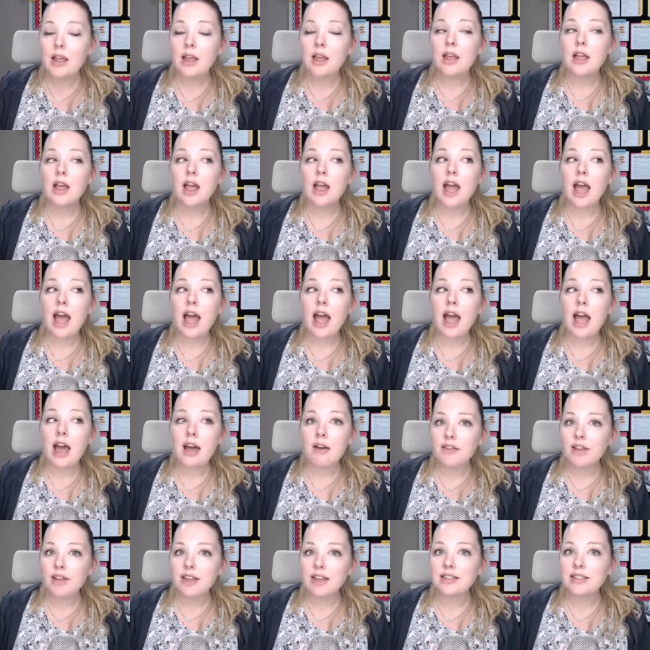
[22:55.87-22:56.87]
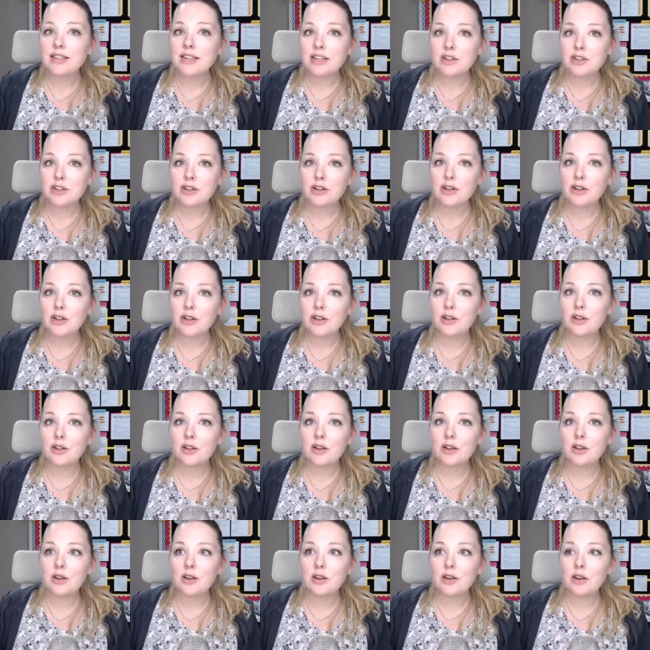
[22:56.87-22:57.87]
having
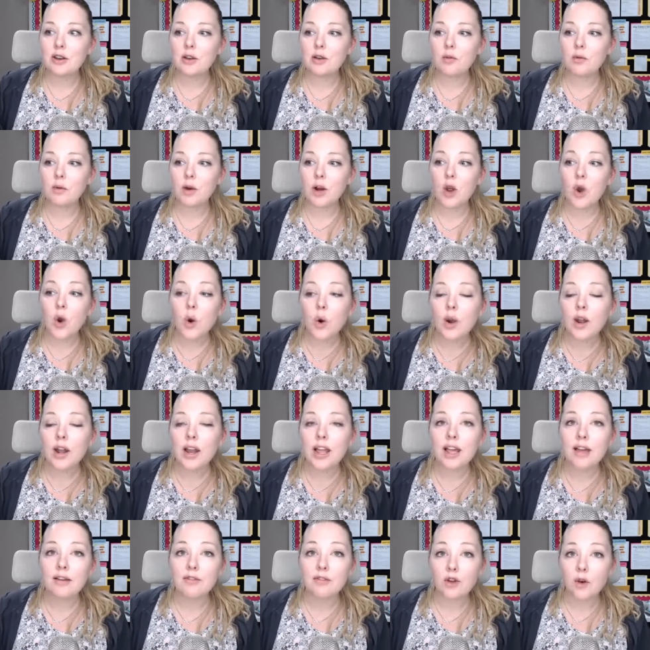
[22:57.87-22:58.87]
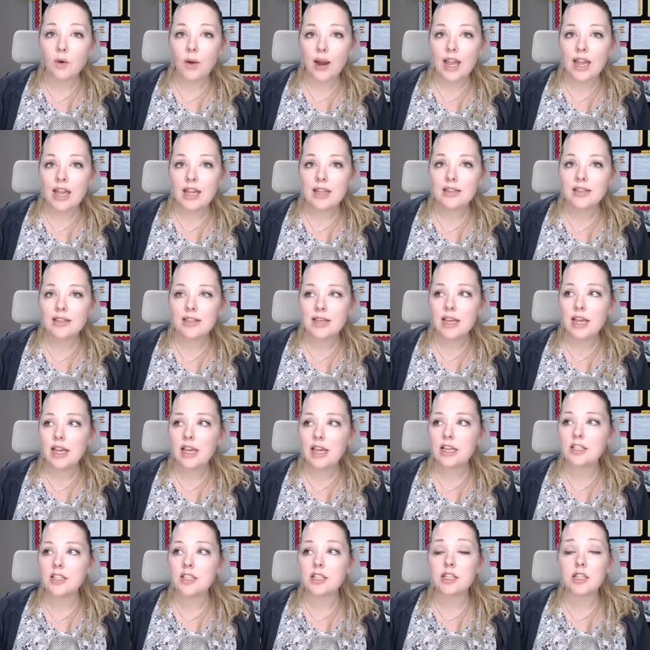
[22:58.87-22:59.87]
digital recording of grades
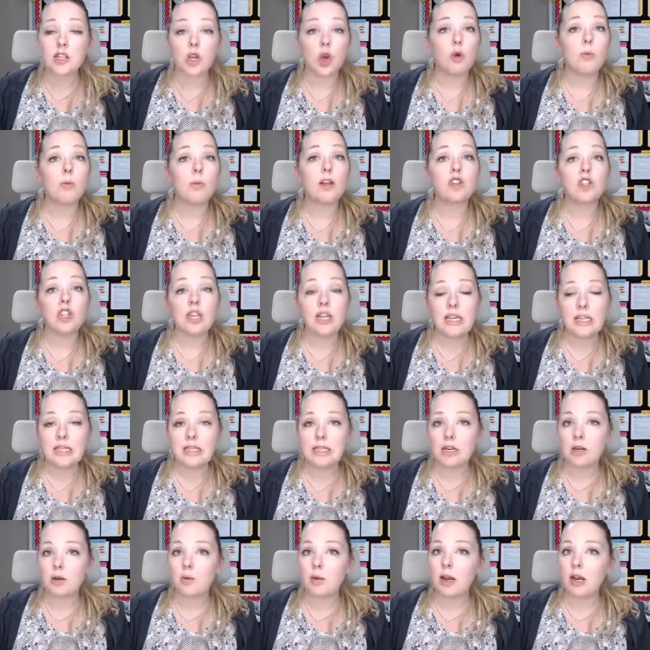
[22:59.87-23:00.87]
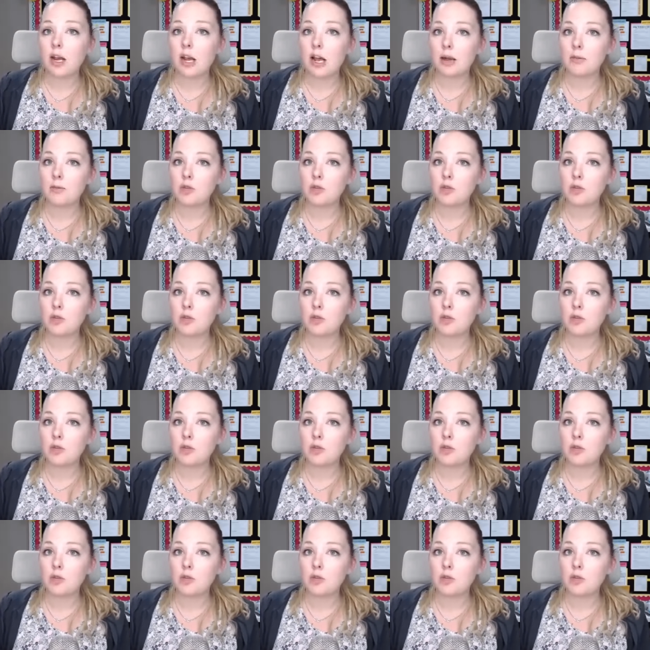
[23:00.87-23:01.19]
is so much easier when it comes to